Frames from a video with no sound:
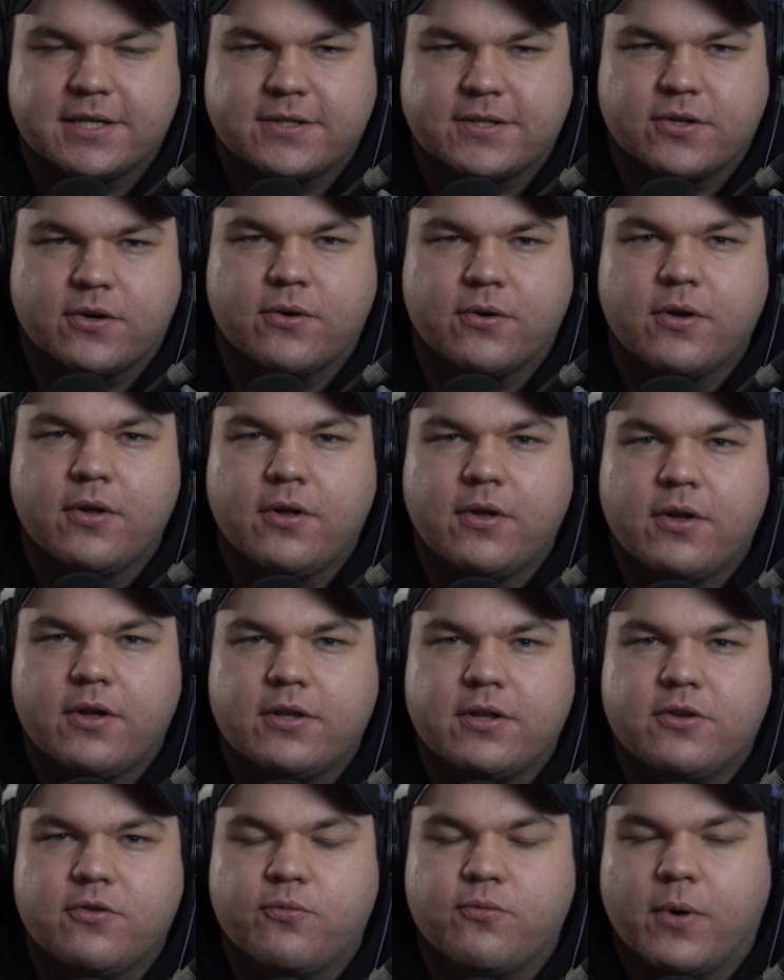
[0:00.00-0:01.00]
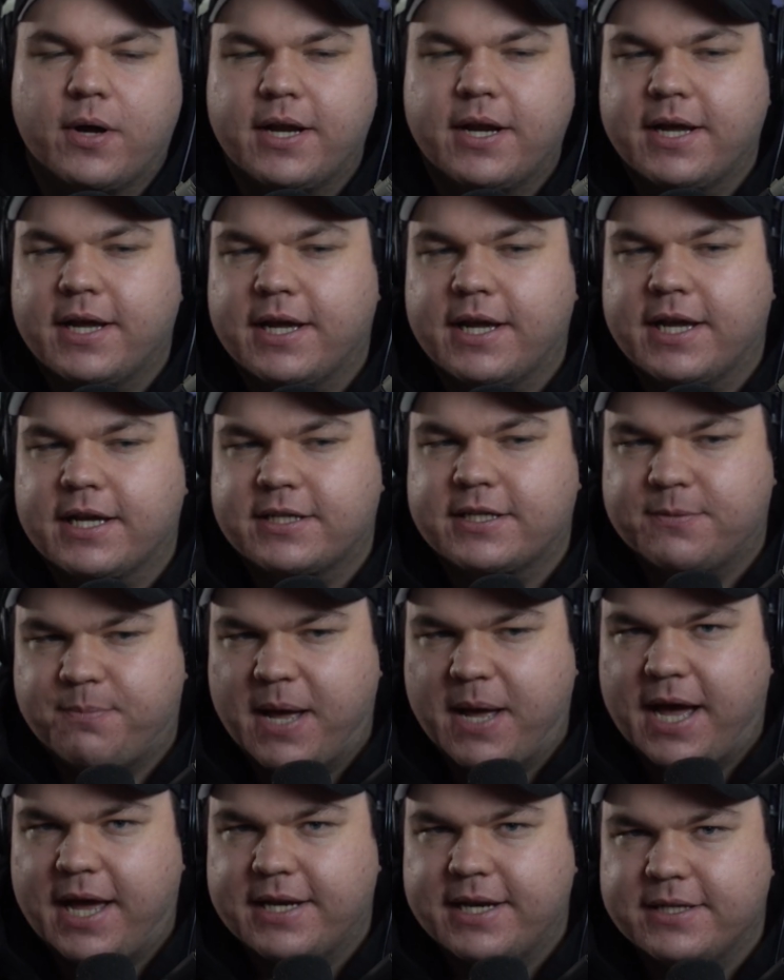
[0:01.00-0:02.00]
So you want to
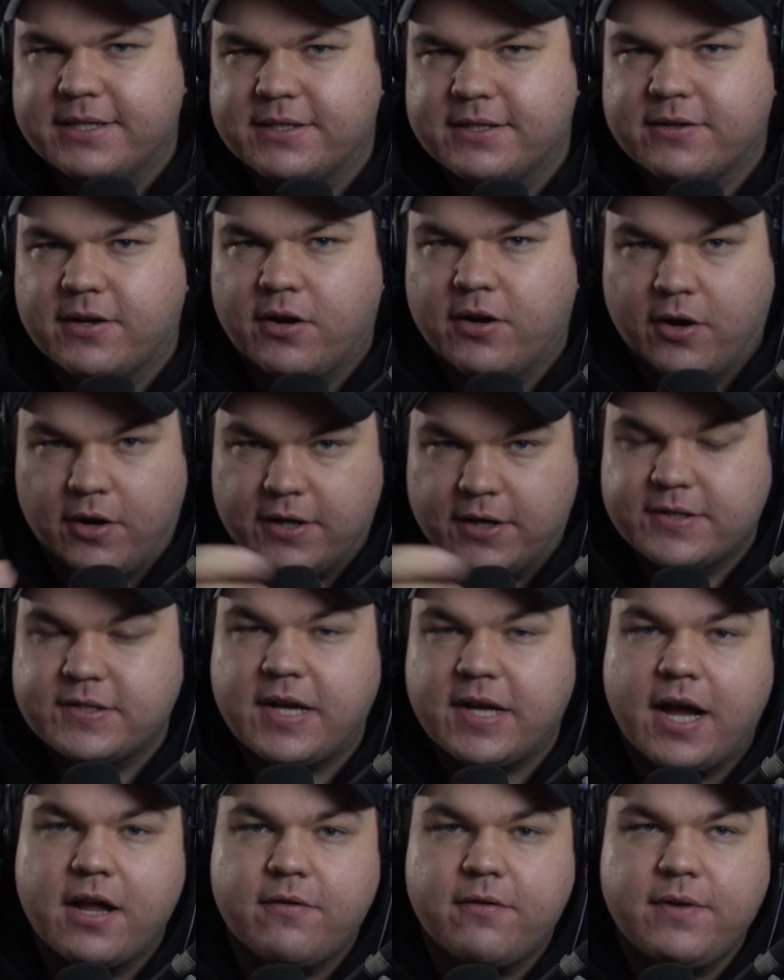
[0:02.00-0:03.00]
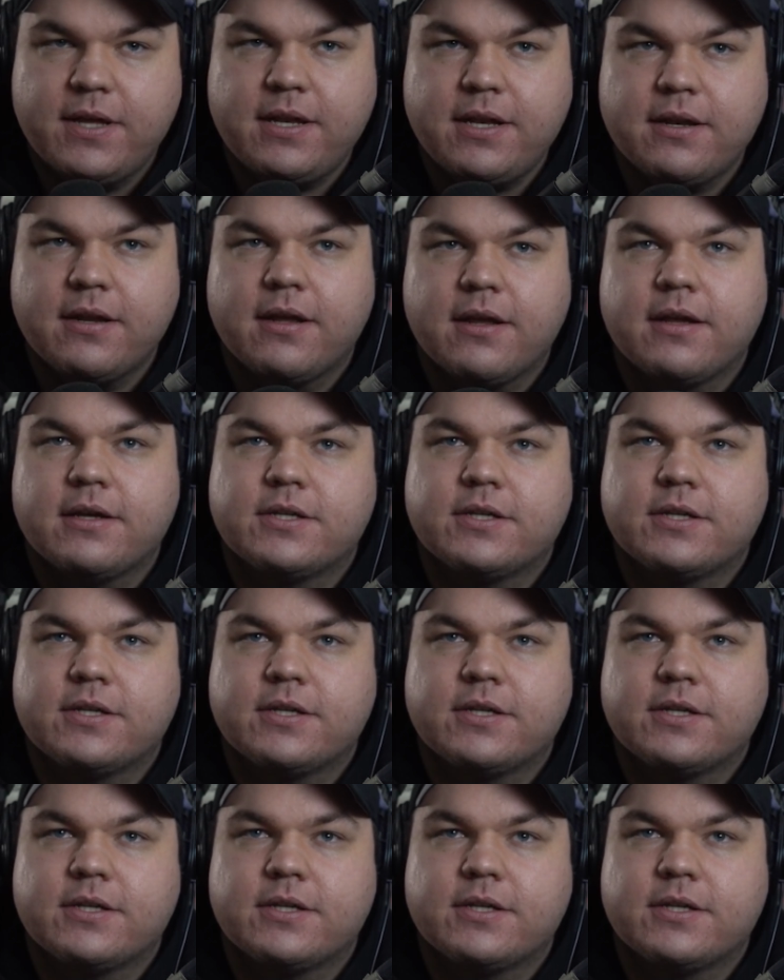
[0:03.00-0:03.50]
expand her side of it.